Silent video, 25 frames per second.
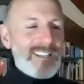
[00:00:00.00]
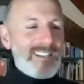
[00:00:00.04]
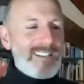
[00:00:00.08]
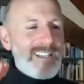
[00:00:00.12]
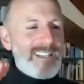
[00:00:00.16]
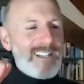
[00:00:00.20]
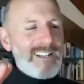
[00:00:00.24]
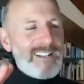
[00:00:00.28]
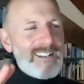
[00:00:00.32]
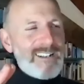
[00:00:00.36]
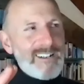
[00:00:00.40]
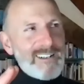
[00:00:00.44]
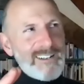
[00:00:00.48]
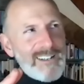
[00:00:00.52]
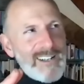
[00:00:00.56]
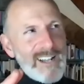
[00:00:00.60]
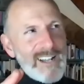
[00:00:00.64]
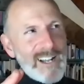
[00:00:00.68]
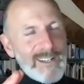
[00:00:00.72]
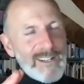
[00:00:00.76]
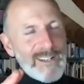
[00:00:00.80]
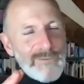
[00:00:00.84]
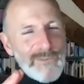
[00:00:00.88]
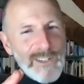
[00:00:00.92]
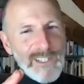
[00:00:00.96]
Then
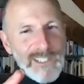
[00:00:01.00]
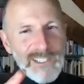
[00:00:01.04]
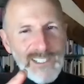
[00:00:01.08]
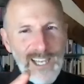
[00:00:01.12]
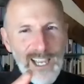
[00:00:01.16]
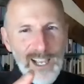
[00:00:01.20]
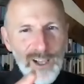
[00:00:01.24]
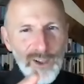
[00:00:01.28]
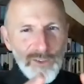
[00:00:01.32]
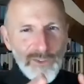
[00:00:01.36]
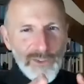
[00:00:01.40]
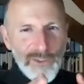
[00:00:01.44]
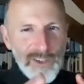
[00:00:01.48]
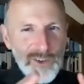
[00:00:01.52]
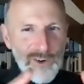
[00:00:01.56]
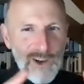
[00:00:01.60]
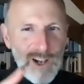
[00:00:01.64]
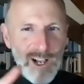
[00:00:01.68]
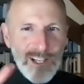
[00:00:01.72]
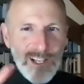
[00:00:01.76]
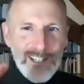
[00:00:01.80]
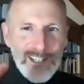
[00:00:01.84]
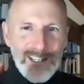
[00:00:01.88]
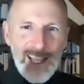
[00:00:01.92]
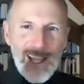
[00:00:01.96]
none of it's healthy
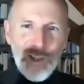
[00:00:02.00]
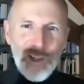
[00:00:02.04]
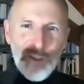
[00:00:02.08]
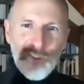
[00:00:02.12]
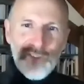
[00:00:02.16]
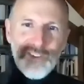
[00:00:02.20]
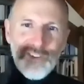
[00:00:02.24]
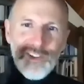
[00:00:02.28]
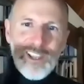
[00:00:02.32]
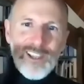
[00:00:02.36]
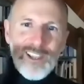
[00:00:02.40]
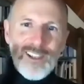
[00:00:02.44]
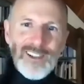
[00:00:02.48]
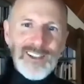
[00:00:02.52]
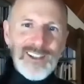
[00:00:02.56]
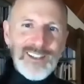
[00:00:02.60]
or unhealthy.